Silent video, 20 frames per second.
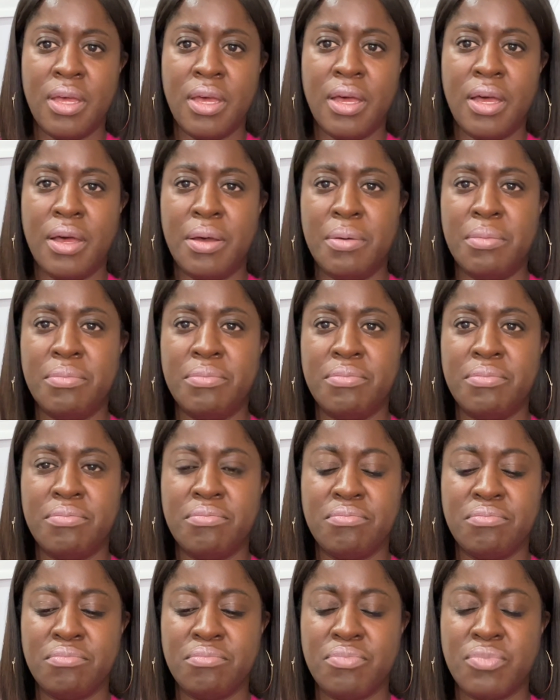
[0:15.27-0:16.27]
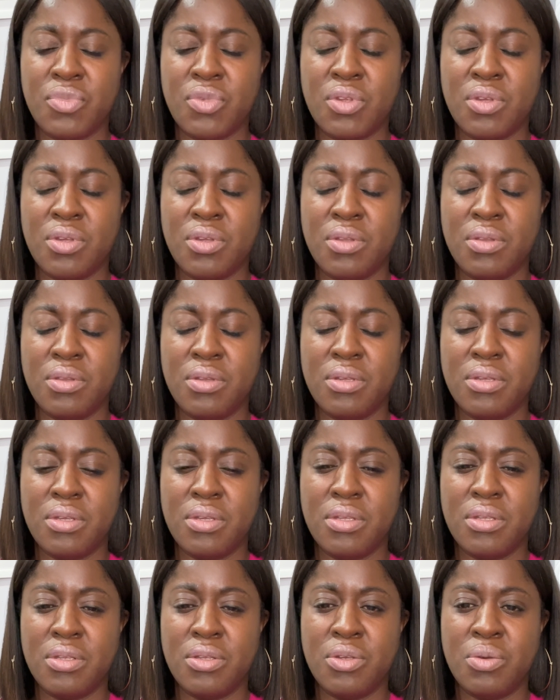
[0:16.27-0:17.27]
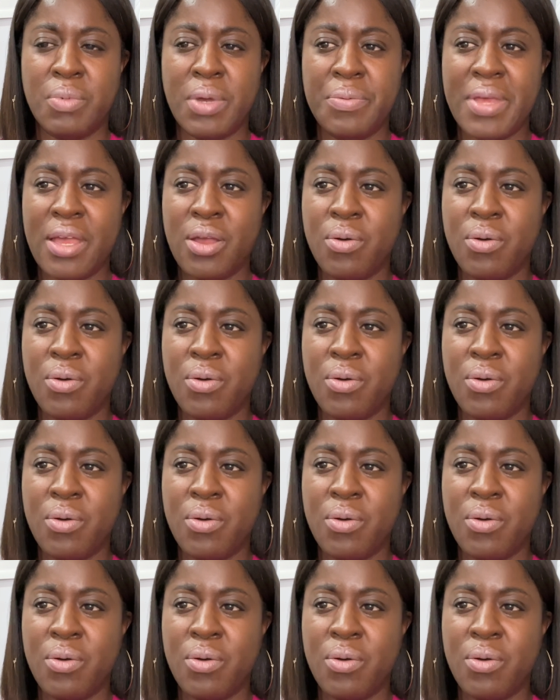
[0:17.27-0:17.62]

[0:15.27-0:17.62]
You might be